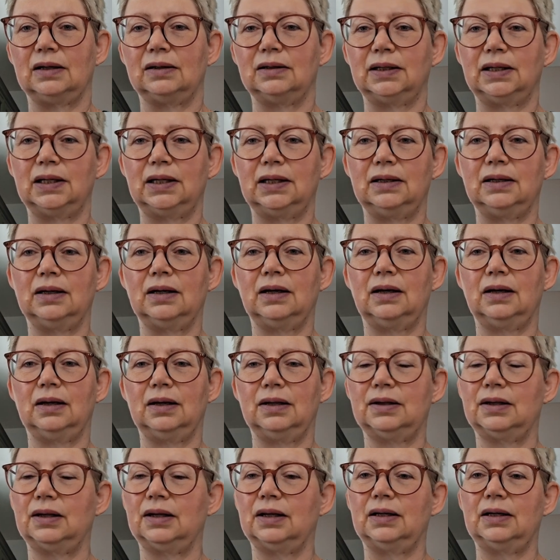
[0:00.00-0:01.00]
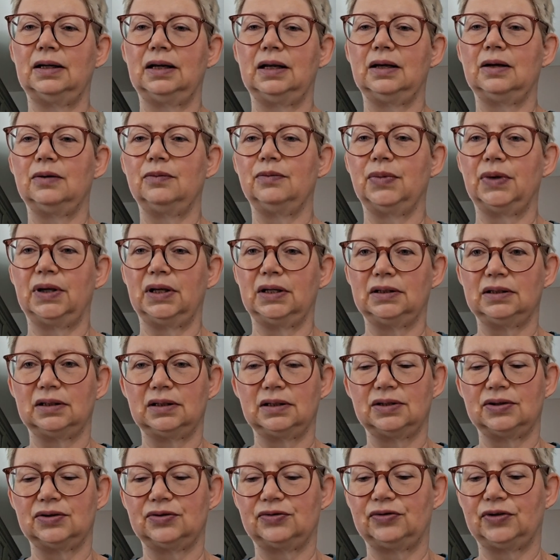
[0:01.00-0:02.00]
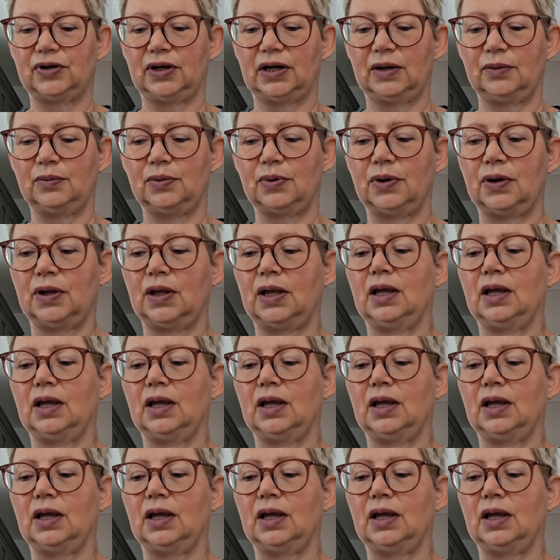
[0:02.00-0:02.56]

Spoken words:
clean either, and it can be a dust trap.